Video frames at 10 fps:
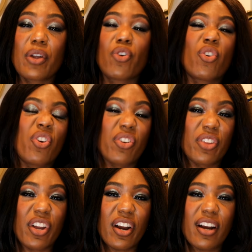or
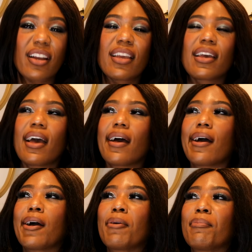earlier,
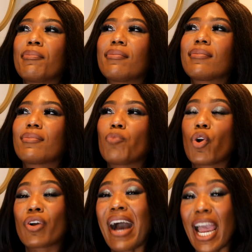
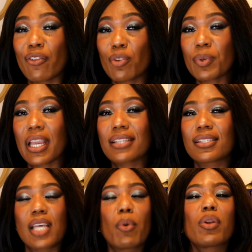more archival
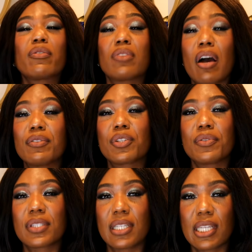pieces. I would have loved to
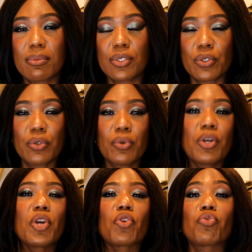have seen him do
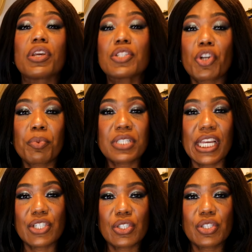
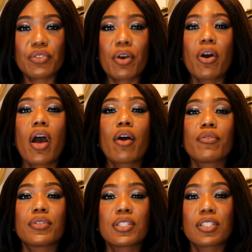reinterpretations
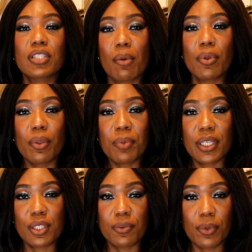of some of the
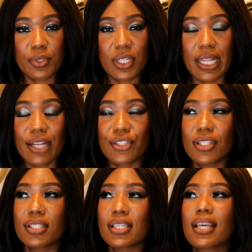pieces from those
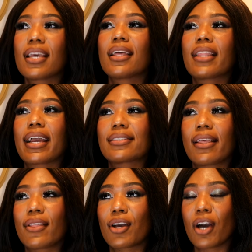collections. Like I
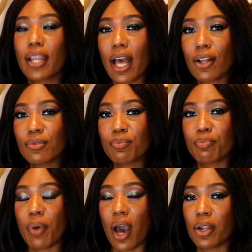said, the
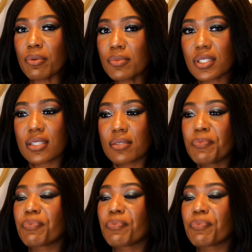cutout bottoms,